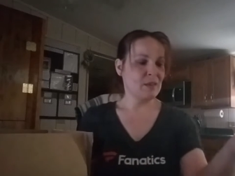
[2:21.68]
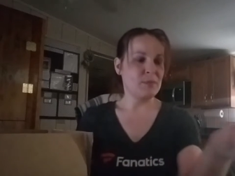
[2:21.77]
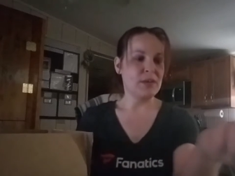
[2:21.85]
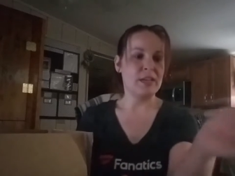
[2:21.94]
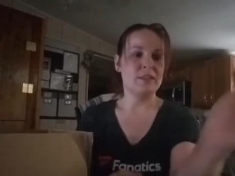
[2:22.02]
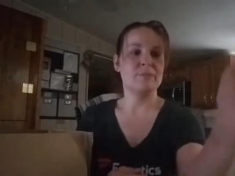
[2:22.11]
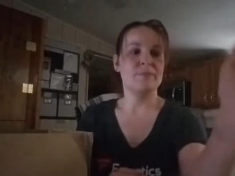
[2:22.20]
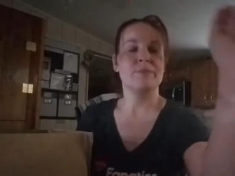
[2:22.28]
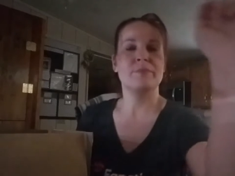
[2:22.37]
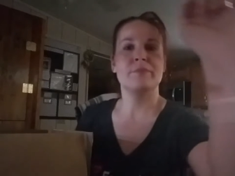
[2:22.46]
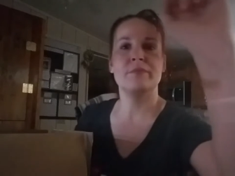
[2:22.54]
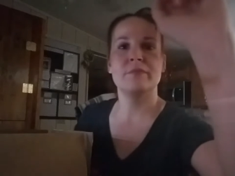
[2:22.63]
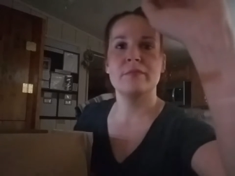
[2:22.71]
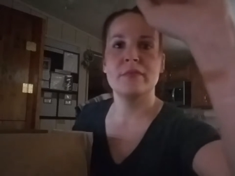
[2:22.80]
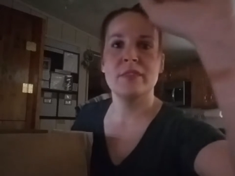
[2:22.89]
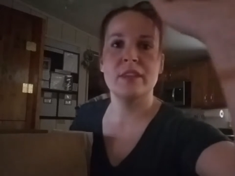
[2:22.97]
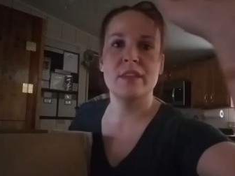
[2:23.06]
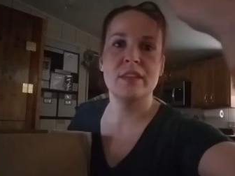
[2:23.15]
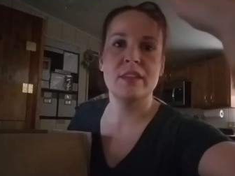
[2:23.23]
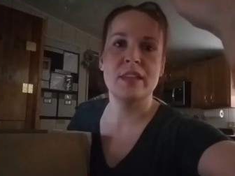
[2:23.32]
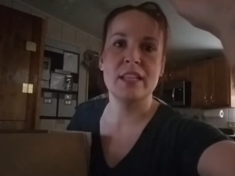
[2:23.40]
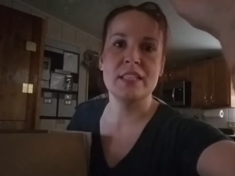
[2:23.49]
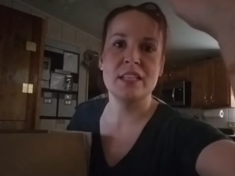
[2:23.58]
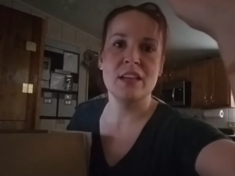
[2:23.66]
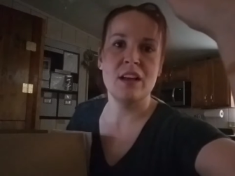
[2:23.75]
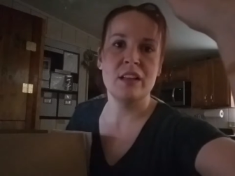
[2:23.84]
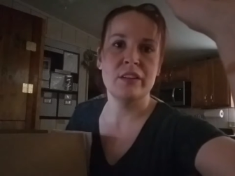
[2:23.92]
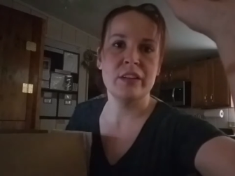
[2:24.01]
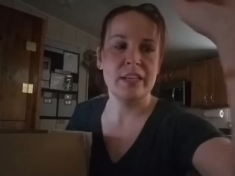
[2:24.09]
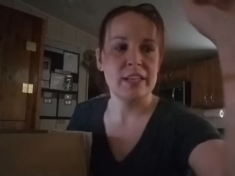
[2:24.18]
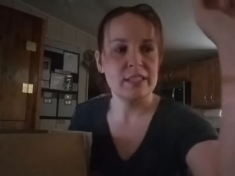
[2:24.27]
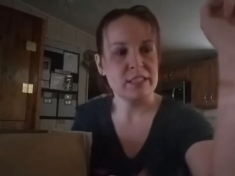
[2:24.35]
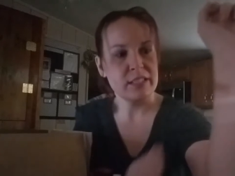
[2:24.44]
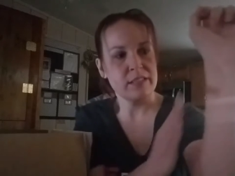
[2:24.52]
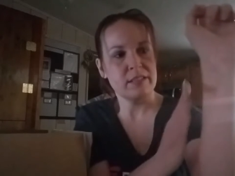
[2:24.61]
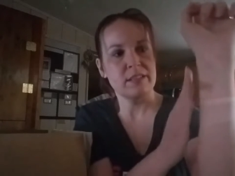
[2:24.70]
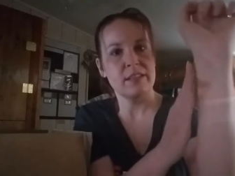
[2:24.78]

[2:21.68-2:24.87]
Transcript: But that's the color it is.